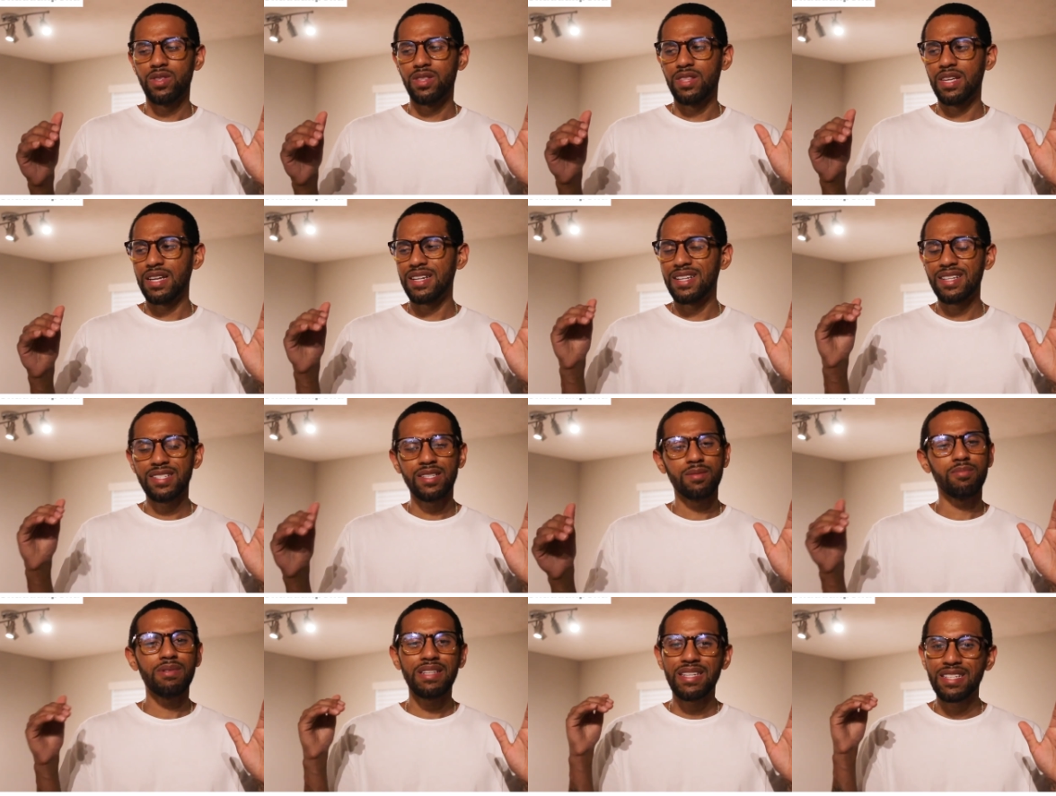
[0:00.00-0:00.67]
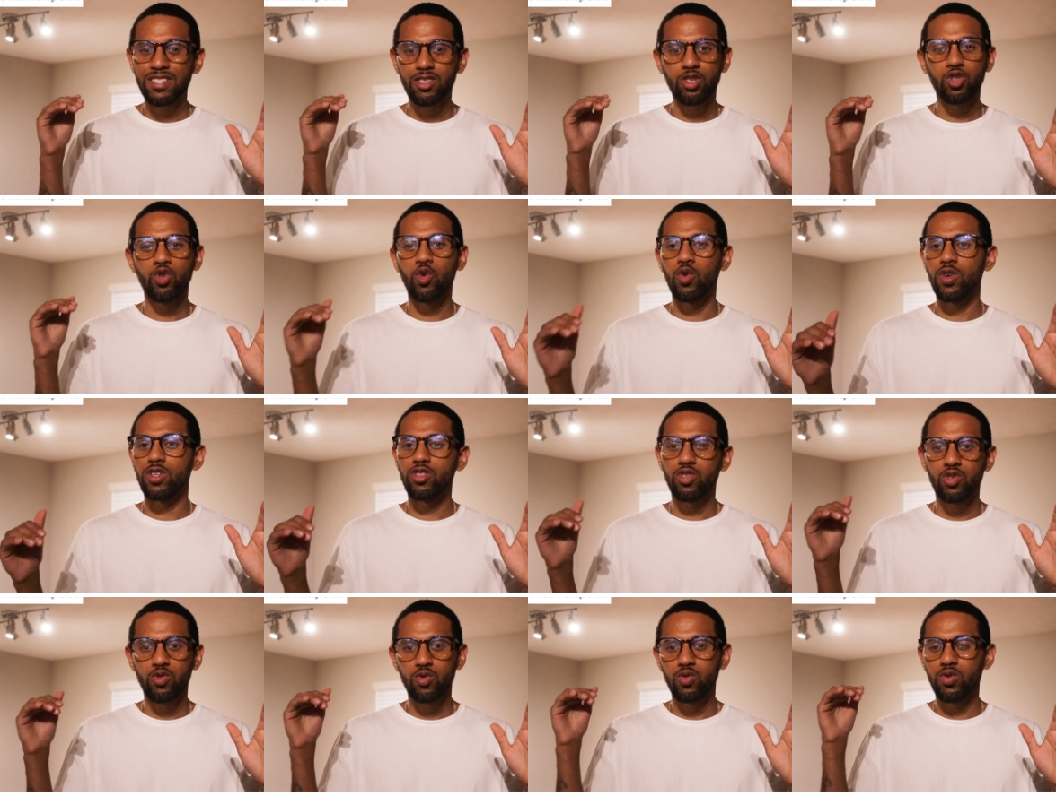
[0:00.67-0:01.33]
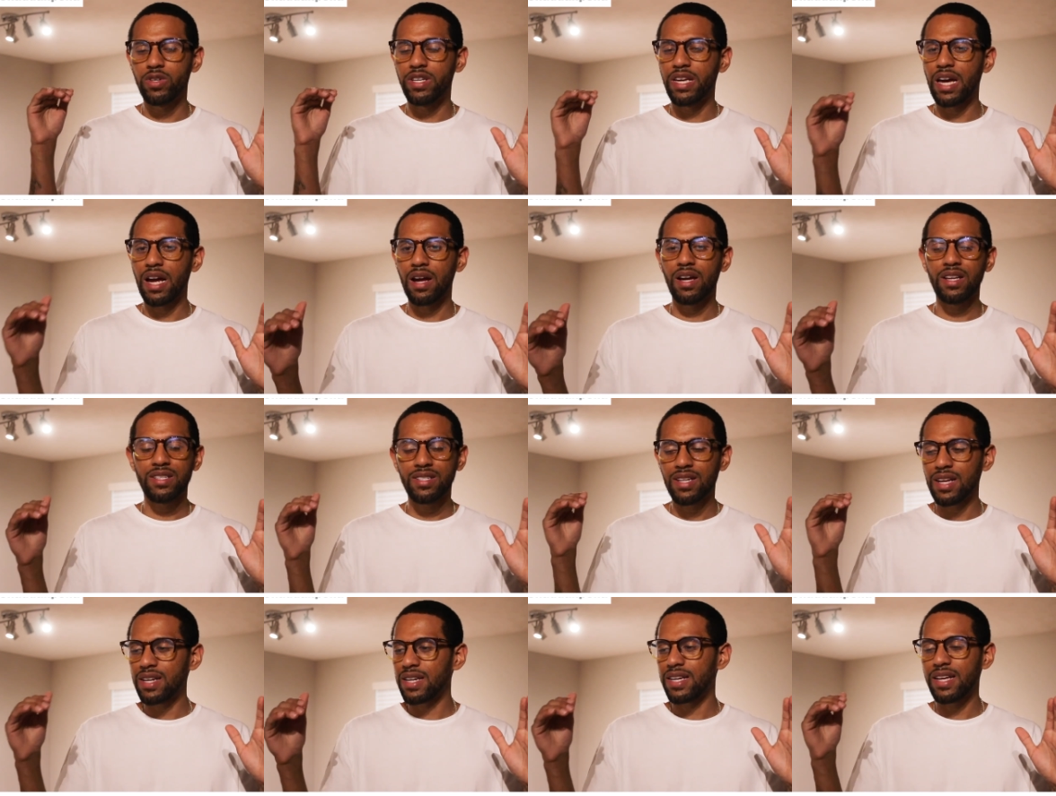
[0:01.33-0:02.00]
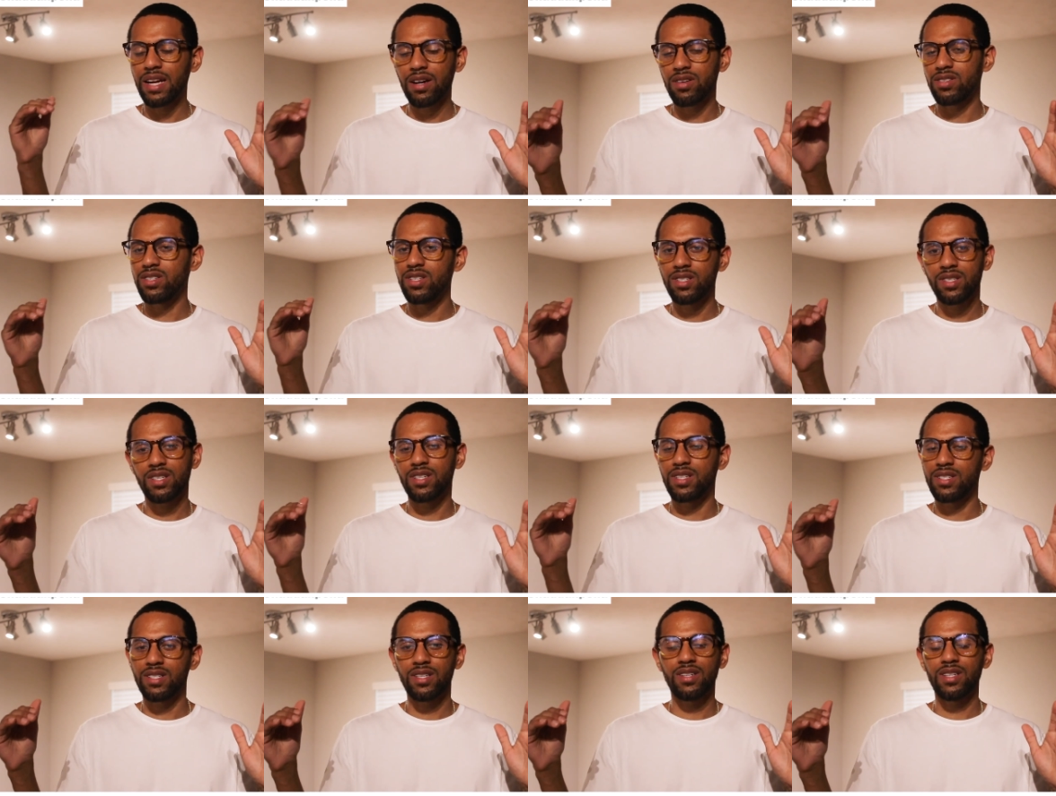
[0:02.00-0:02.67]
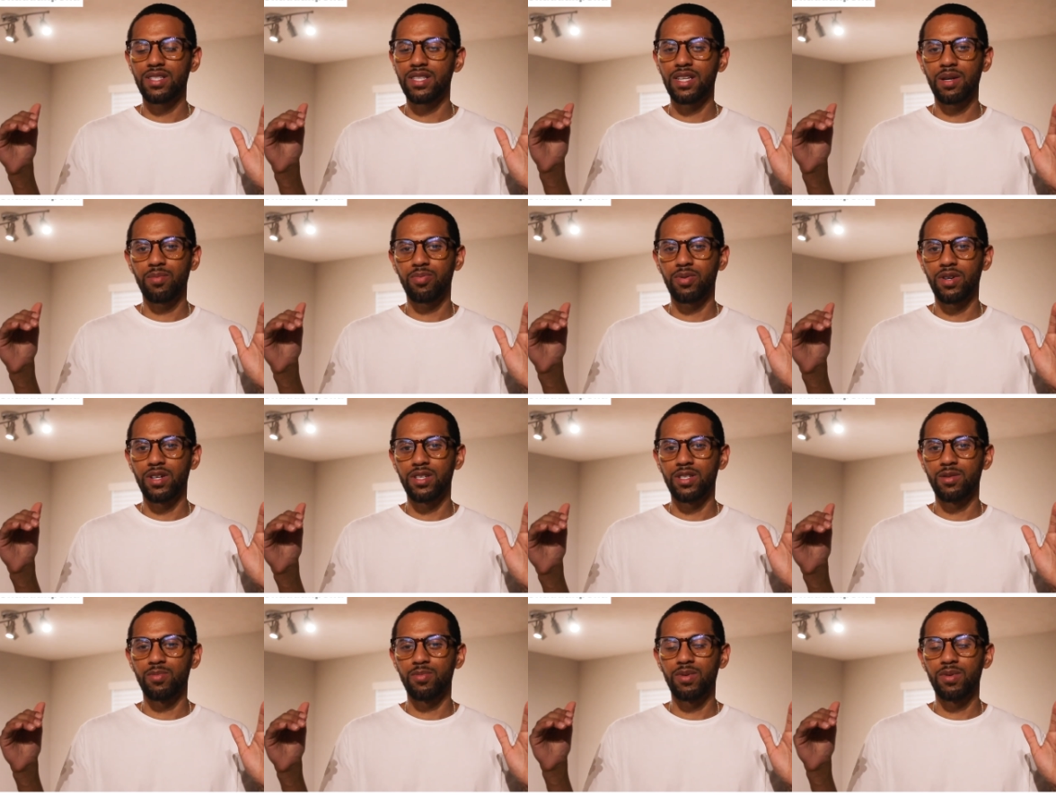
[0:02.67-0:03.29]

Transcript: that doesn't mean it's going to get, it's not a guarantee it's going to sell at that price.